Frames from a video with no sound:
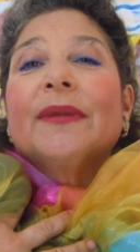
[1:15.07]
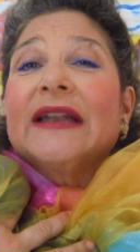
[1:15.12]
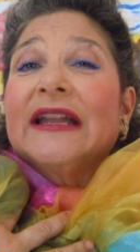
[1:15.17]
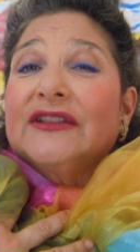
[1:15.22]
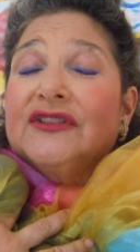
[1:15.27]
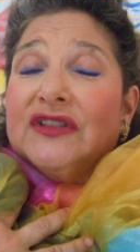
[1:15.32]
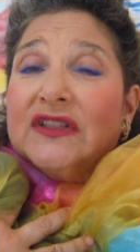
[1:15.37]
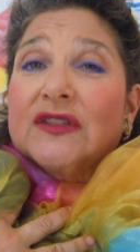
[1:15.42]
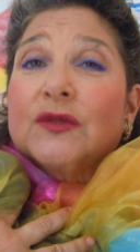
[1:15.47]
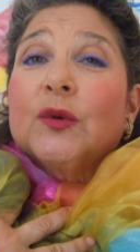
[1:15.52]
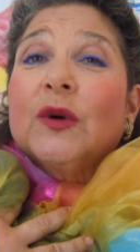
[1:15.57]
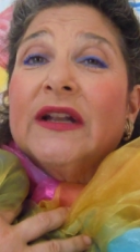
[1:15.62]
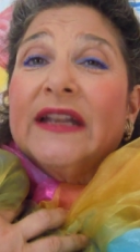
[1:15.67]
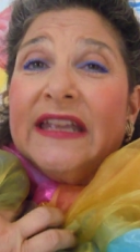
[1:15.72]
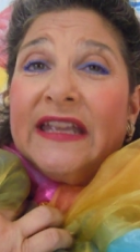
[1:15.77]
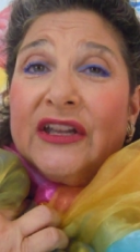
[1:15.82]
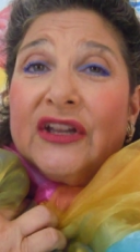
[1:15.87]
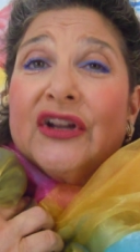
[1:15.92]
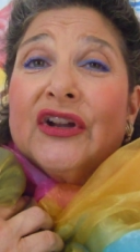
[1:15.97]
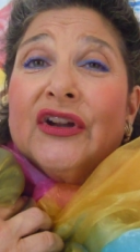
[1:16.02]
but I just want
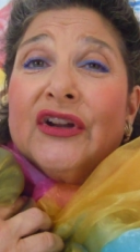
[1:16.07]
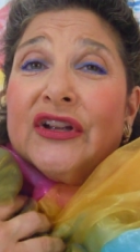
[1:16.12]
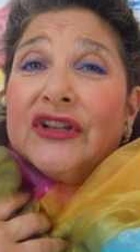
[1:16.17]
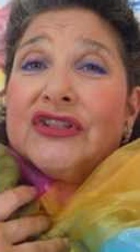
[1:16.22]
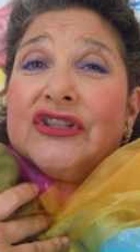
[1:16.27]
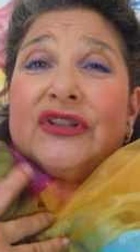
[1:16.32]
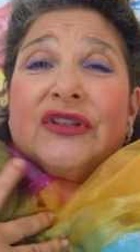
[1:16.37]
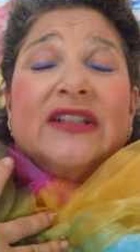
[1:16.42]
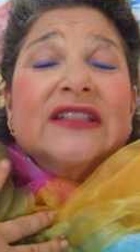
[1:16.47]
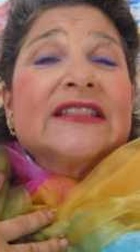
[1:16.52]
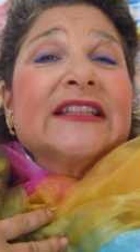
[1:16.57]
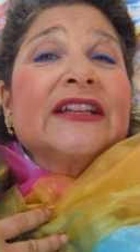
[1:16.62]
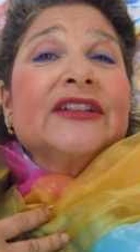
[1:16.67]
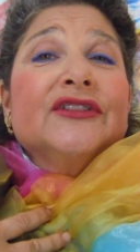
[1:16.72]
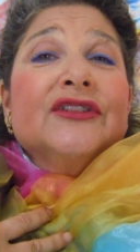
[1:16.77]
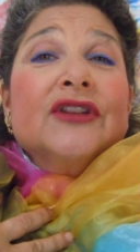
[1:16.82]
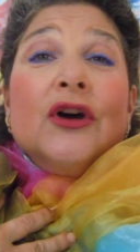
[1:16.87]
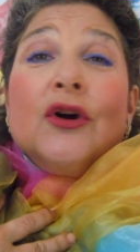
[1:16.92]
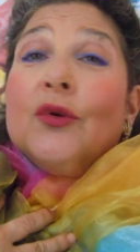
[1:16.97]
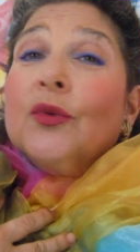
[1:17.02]
to encourage you because I
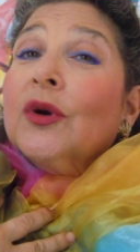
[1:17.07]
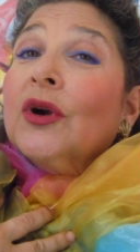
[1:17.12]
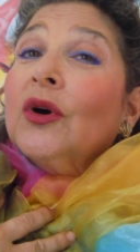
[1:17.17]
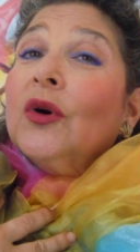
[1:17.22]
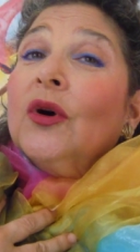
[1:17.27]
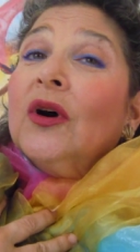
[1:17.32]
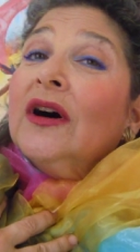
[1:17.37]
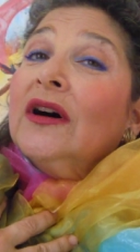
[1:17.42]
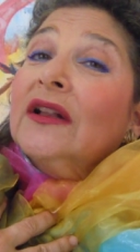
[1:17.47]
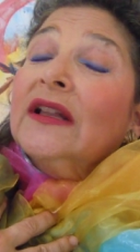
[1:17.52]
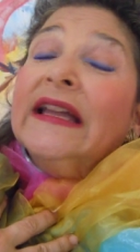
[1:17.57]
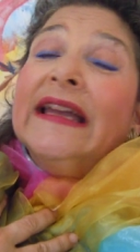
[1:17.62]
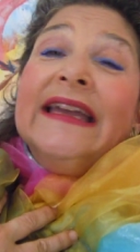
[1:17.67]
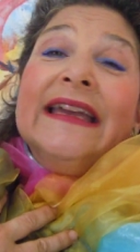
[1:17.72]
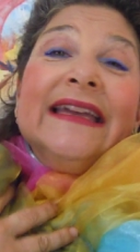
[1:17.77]
know we're all